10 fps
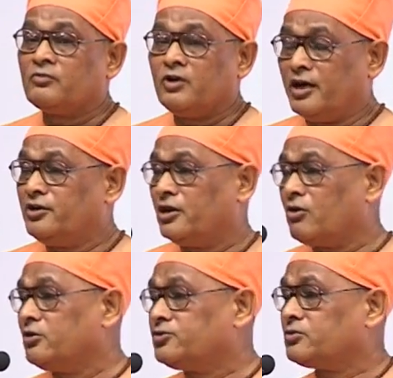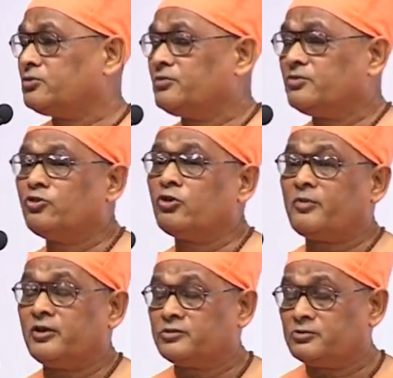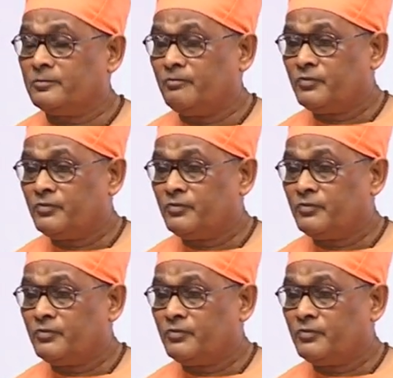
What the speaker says: London also, Europe also.